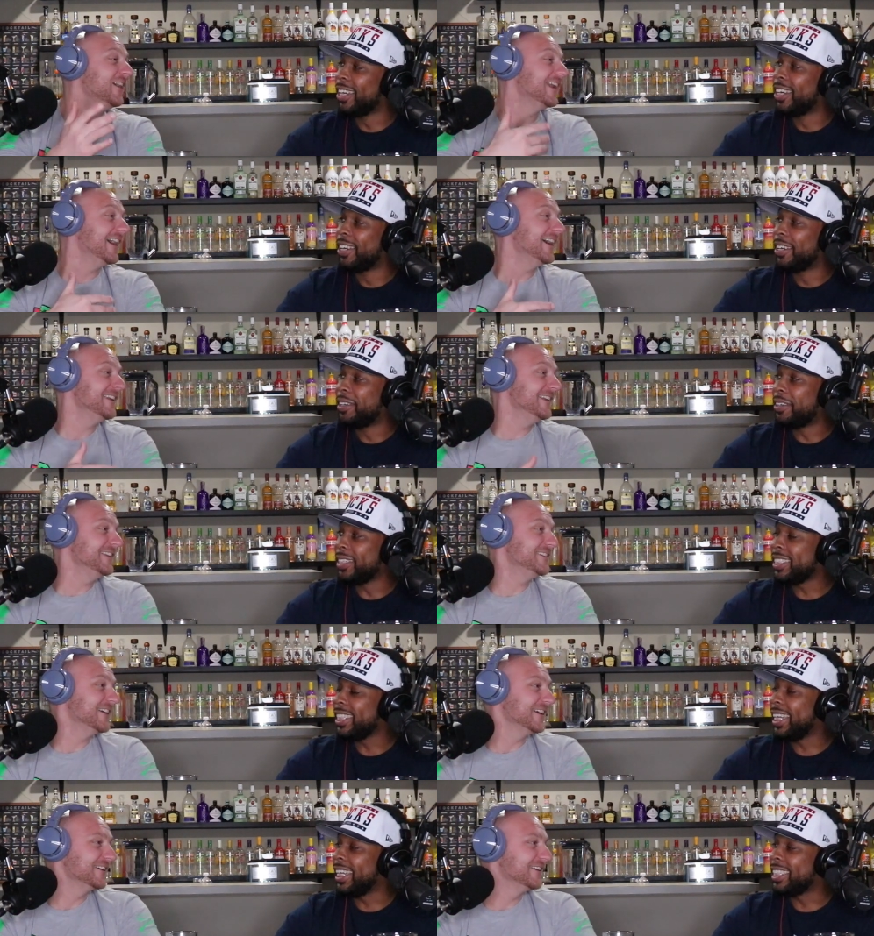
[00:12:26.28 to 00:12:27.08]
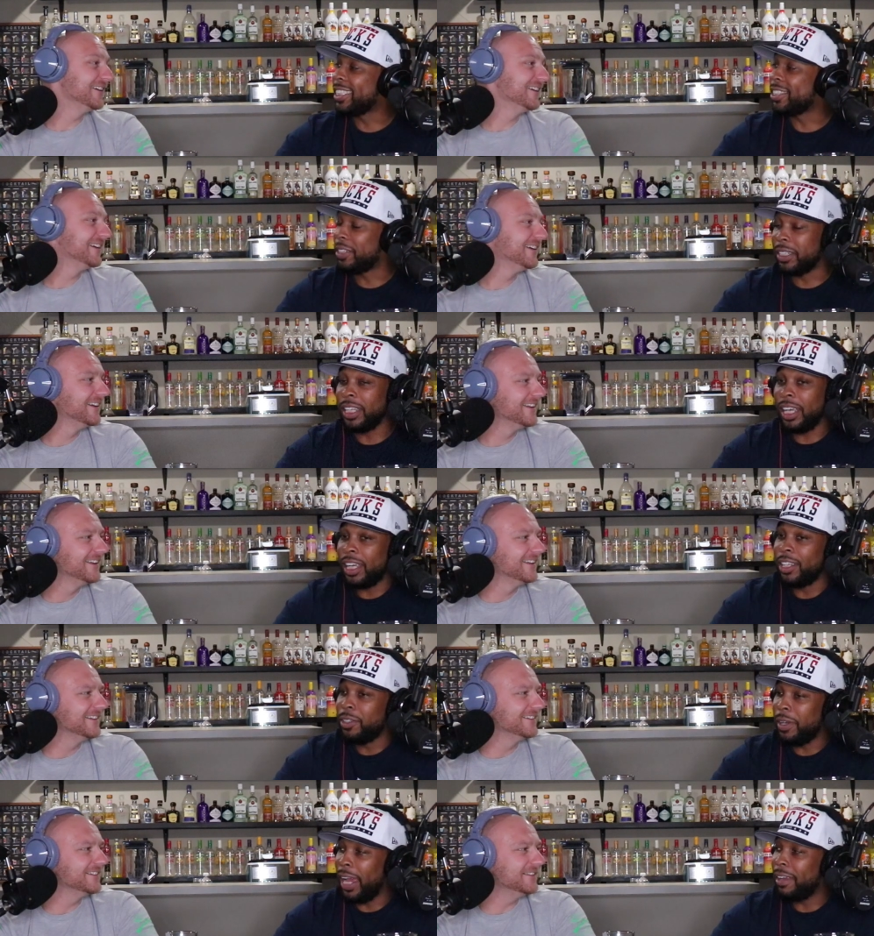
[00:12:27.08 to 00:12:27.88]
Speaker 1: you got ID what's check. Your Instagram? Yeah,
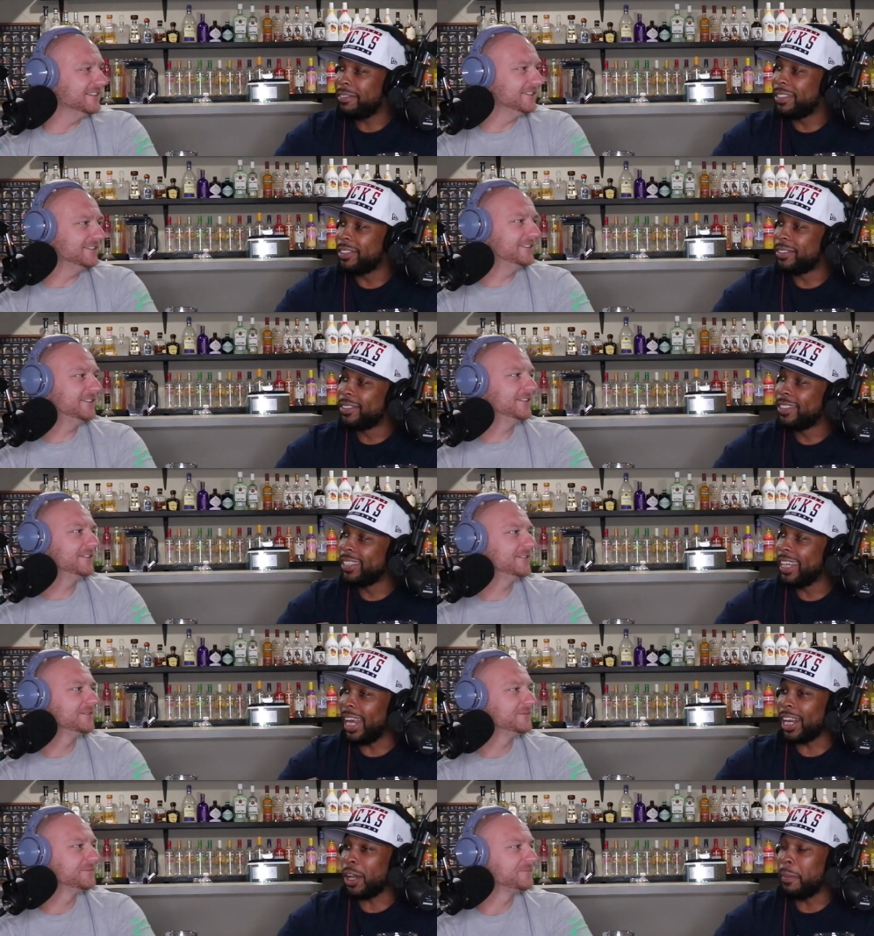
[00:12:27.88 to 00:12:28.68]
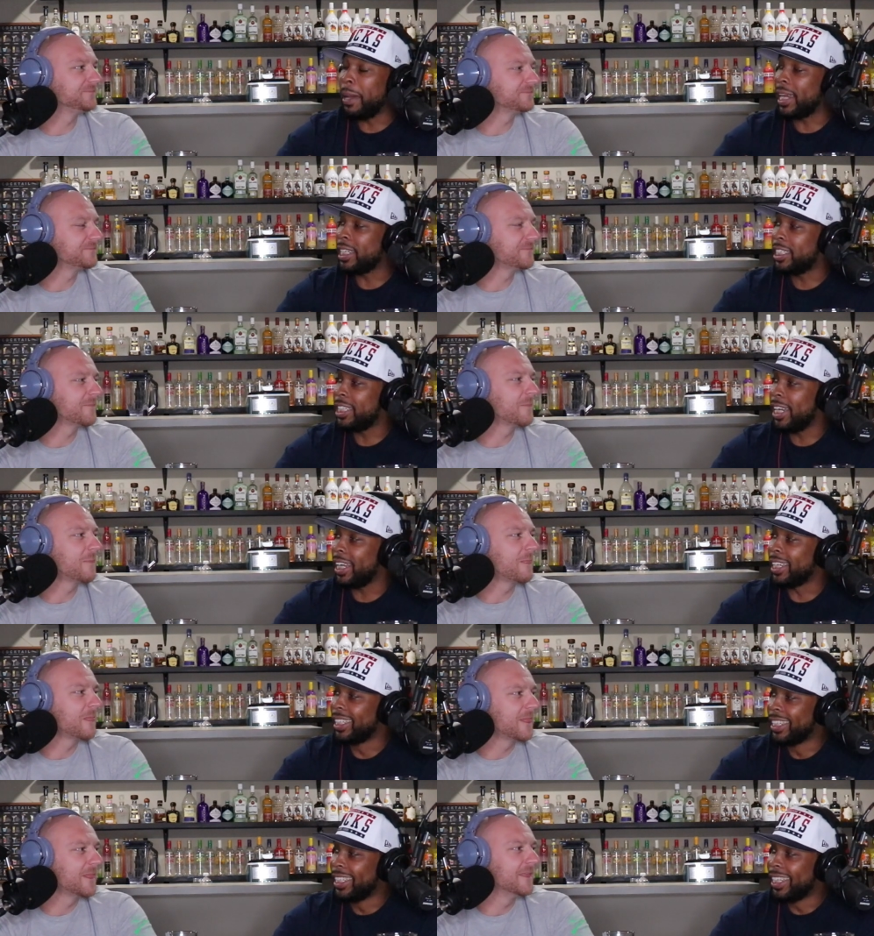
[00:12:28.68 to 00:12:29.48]
you have to. You got to go back and
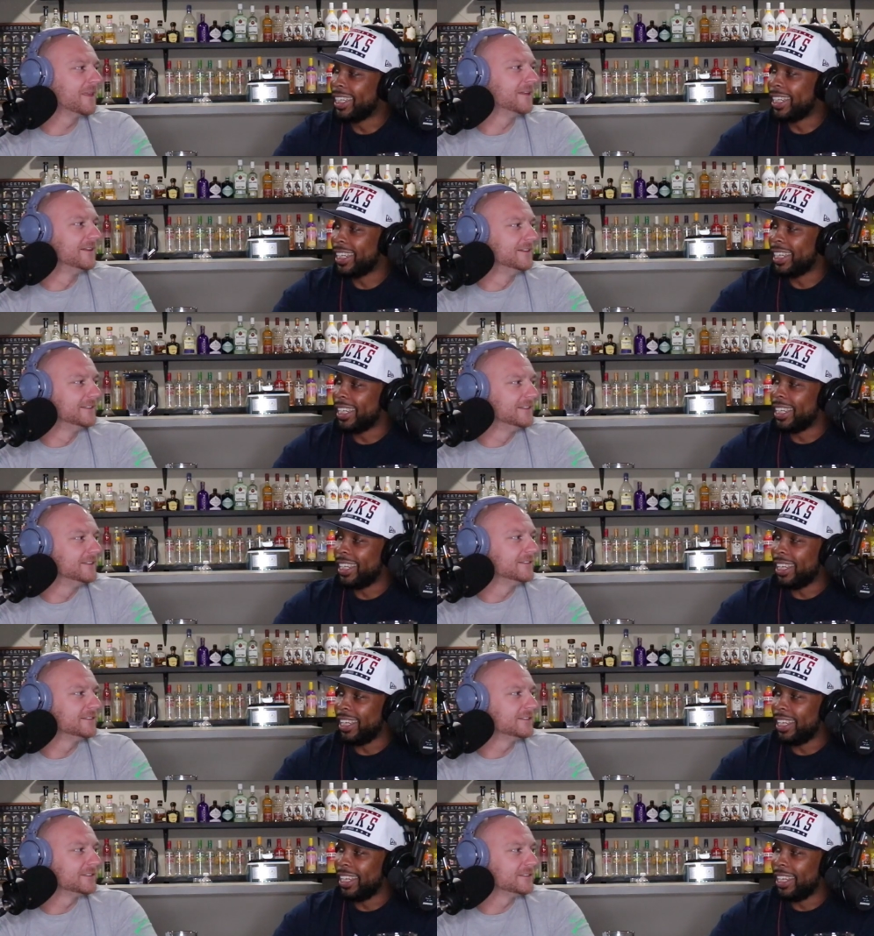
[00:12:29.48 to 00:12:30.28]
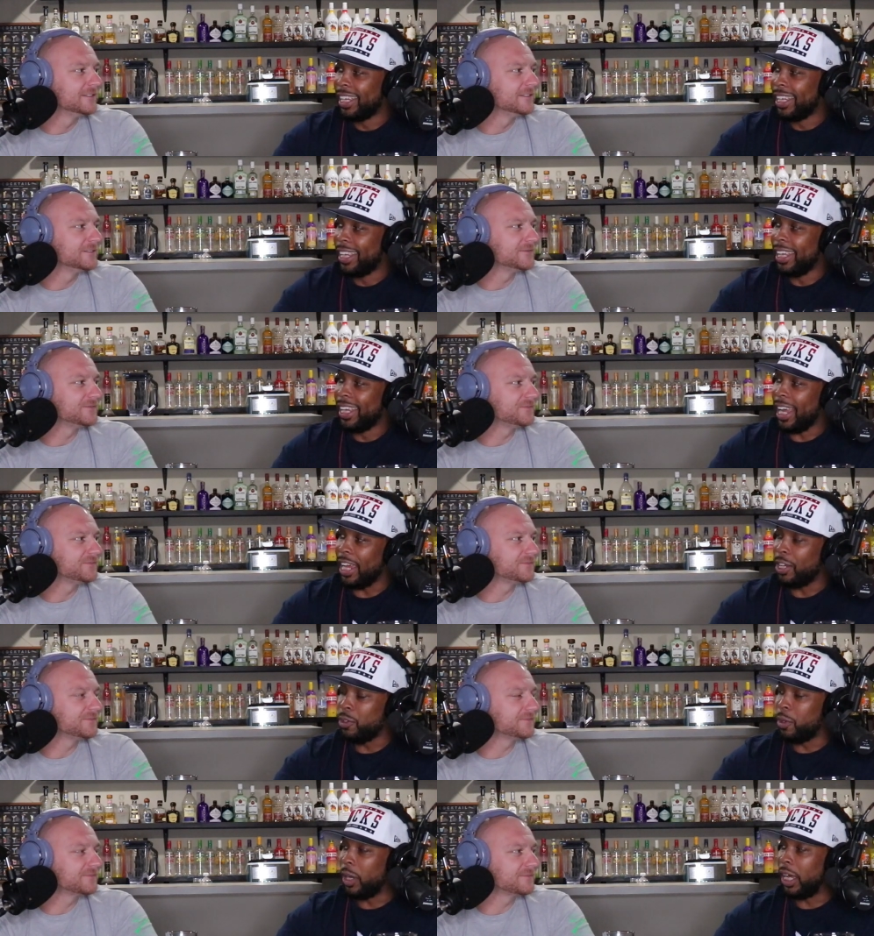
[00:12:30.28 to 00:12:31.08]
check. Got
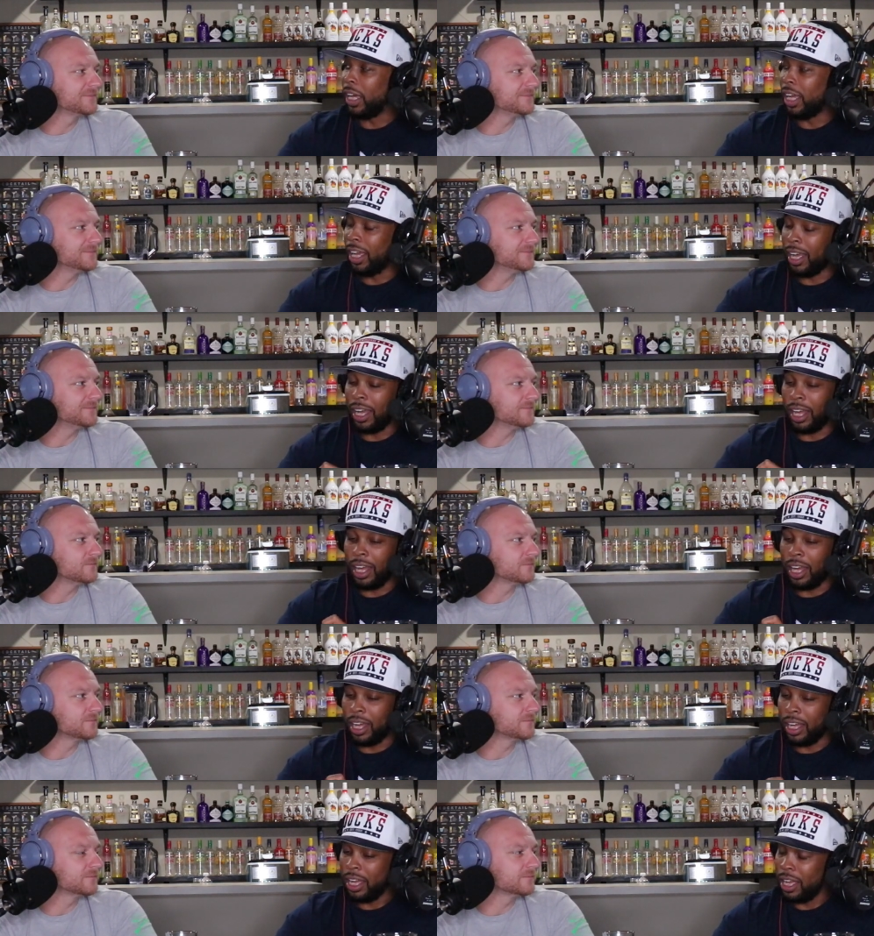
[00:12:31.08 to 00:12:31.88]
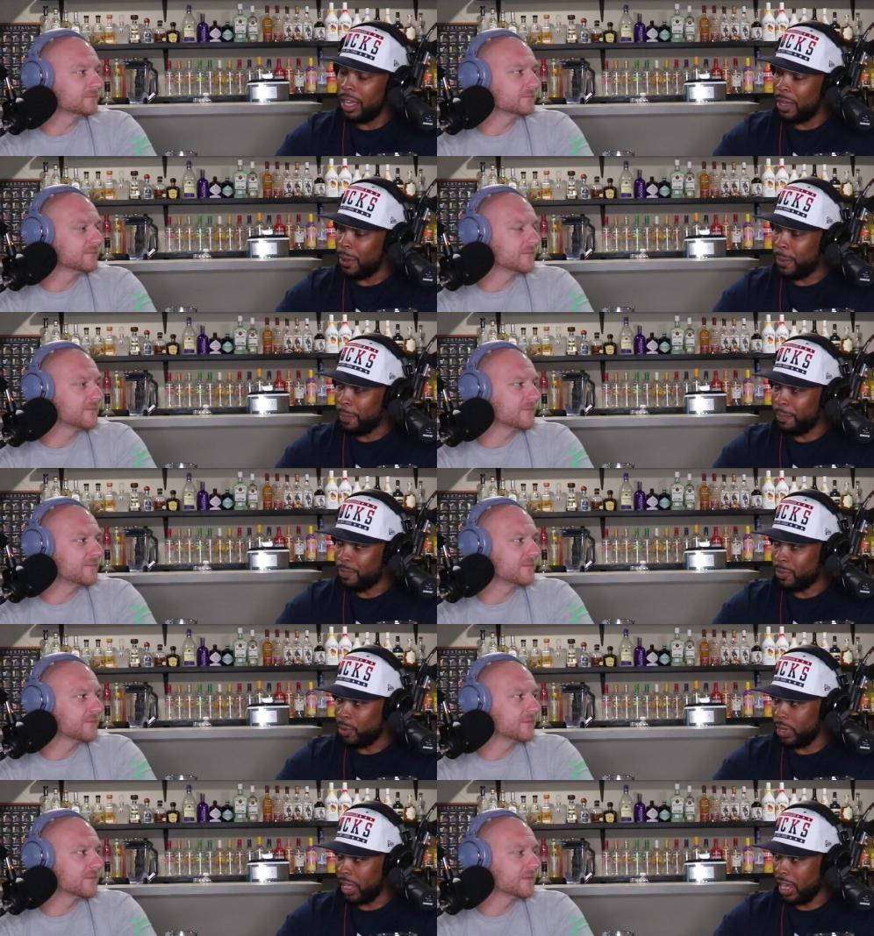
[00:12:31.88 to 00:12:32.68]
to do a, a, a, what